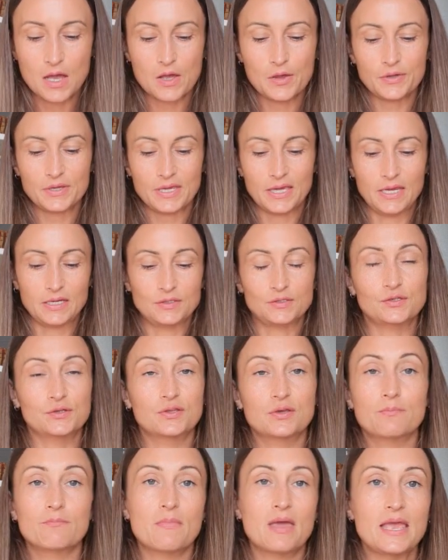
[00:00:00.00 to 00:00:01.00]
Okay, so
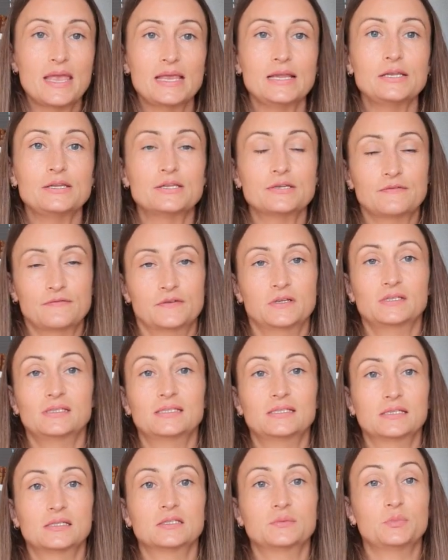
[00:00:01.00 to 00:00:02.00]
the main
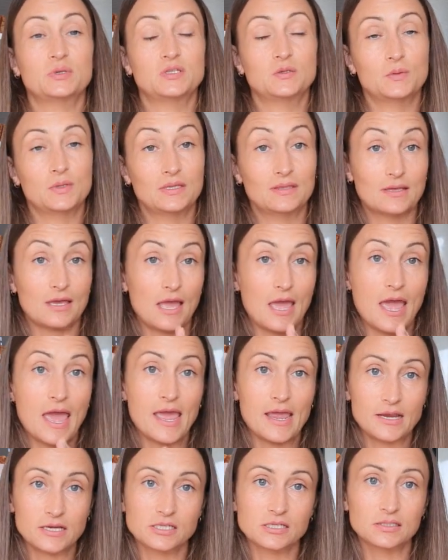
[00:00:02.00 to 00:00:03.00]
differences between the
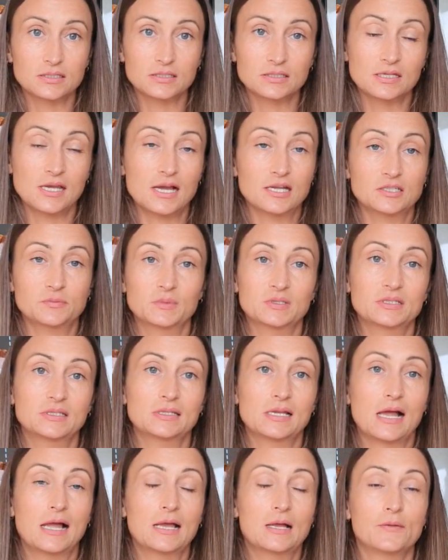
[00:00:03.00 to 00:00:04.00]
anxious attachment
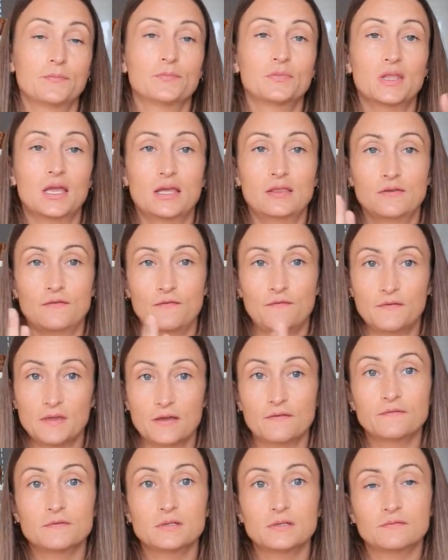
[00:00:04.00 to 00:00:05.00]
style and the
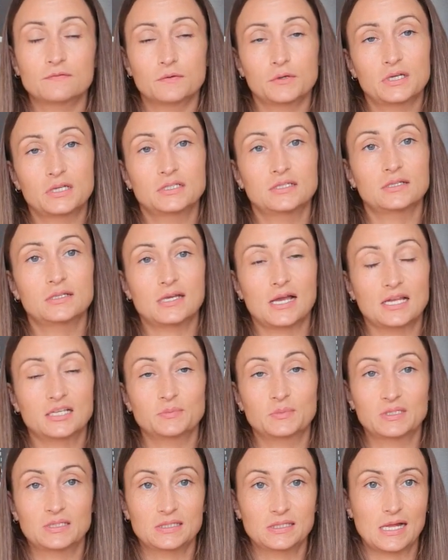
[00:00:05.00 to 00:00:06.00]
fearful avoidant
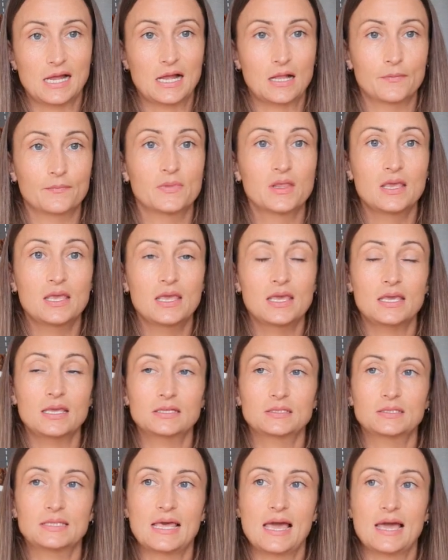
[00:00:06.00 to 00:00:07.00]
attachment style
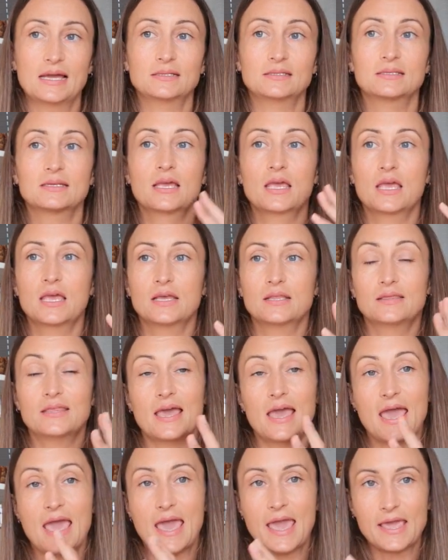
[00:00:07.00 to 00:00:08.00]
is that
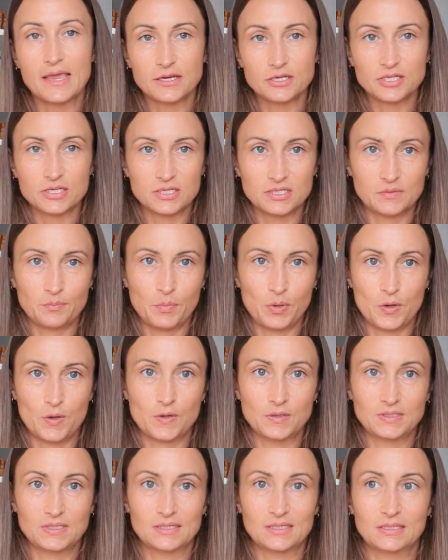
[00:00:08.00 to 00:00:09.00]
the anxious
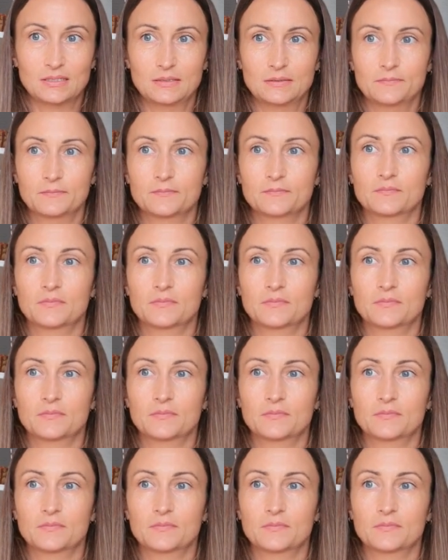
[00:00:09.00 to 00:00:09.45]
person